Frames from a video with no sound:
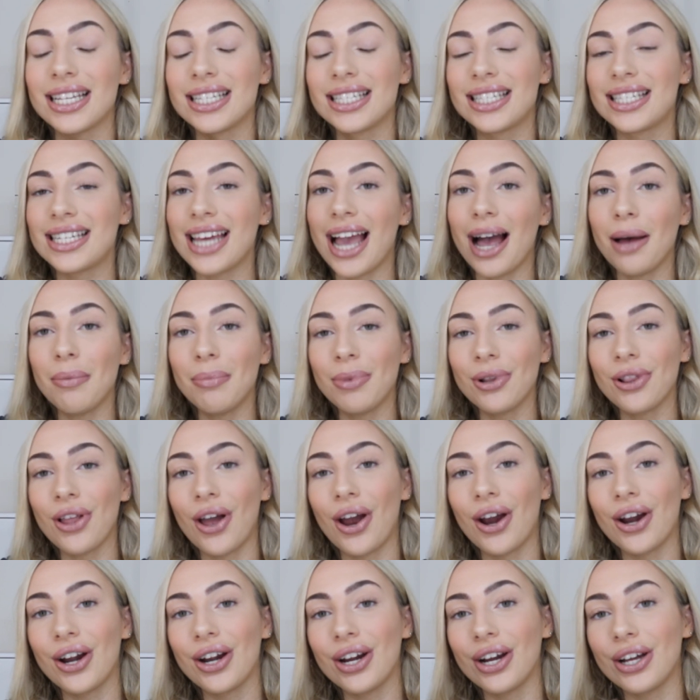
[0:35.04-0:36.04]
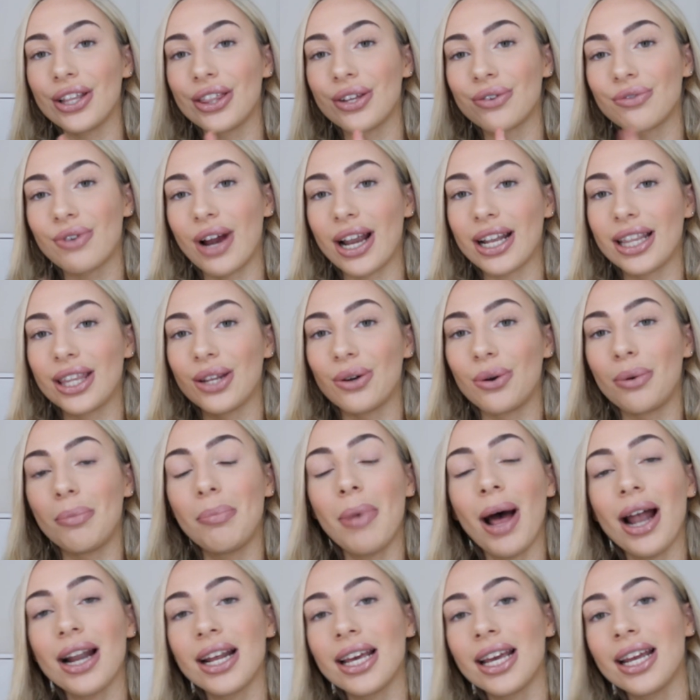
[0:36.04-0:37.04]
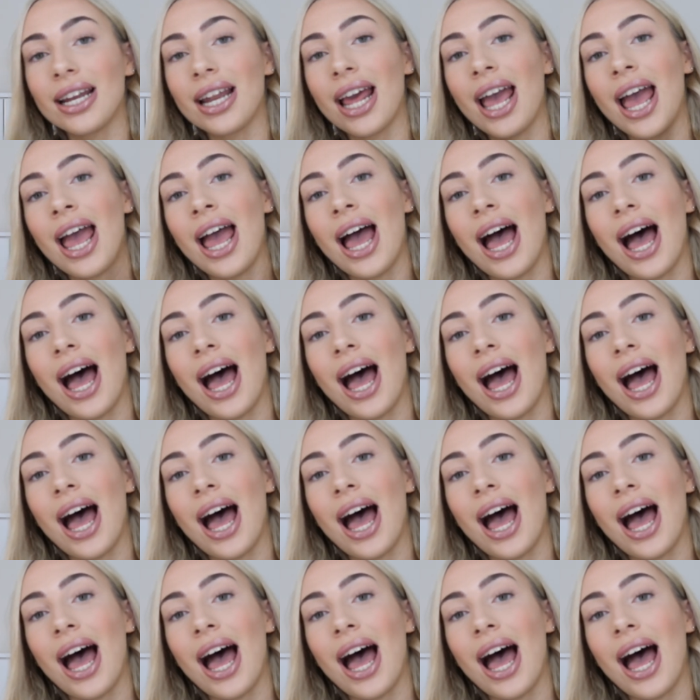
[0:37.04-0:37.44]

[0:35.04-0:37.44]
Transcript: down below, the red little button.